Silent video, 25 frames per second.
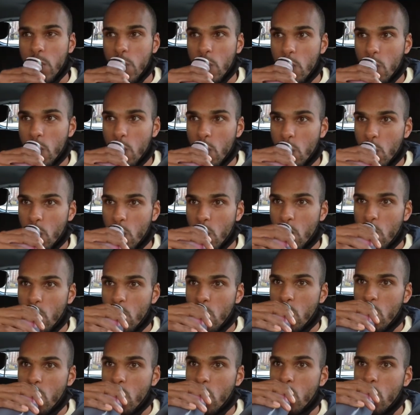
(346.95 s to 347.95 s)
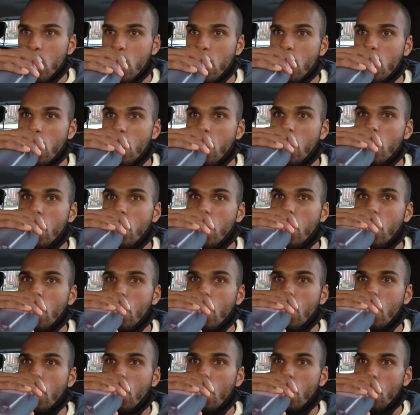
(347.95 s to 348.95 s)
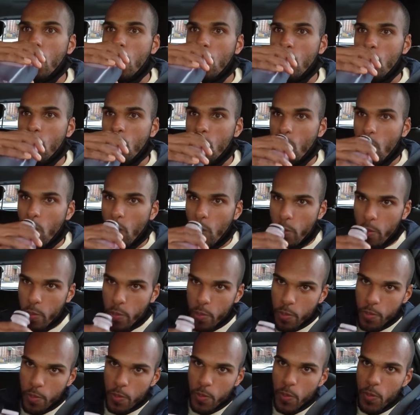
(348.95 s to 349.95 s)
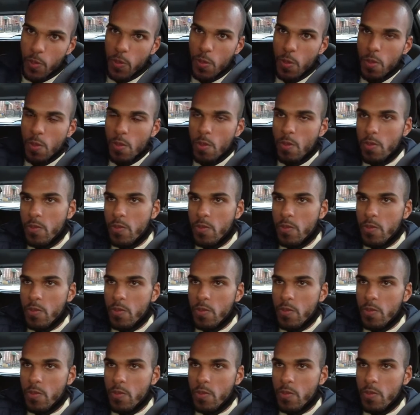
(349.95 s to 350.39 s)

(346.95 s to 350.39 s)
(no one is talking)